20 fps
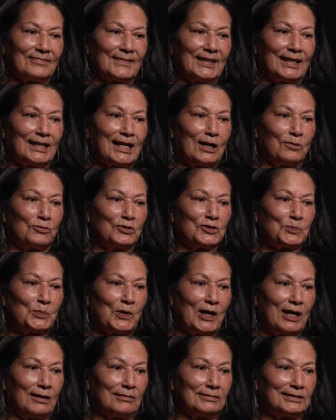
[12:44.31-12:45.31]
and I was
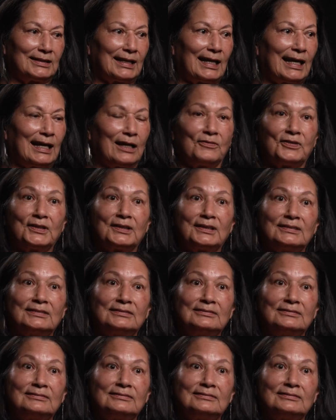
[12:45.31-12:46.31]
proud to have a
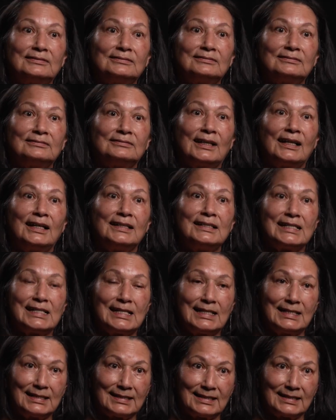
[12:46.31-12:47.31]

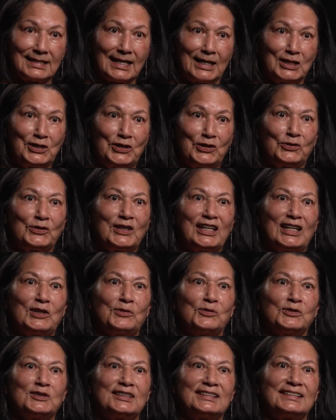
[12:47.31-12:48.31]
niece, and I knew he
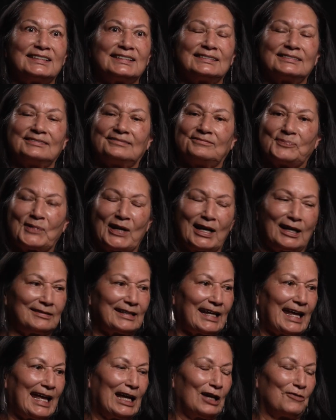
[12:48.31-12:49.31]
was proud
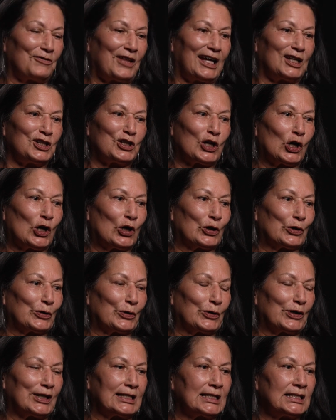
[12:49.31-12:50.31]
to have that
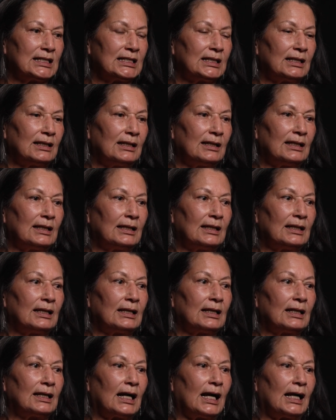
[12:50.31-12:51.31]
daughter, and
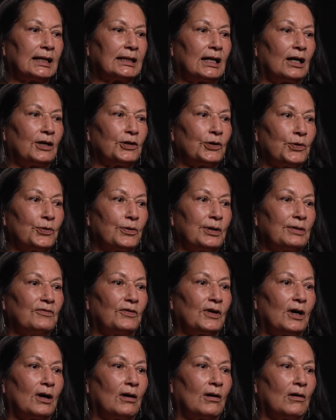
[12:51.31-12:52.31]
I got her
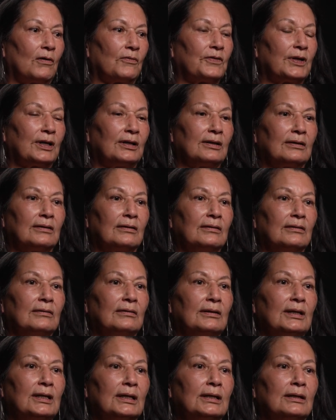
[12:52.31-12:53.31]
involved
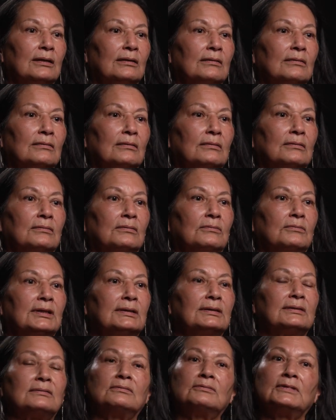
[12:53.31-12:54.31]

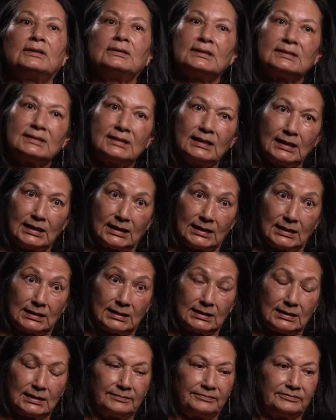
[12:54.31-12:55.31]
with the
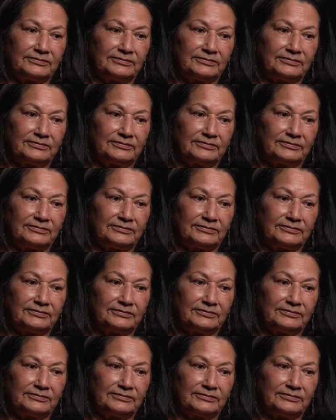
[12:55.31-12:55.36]
Senecas,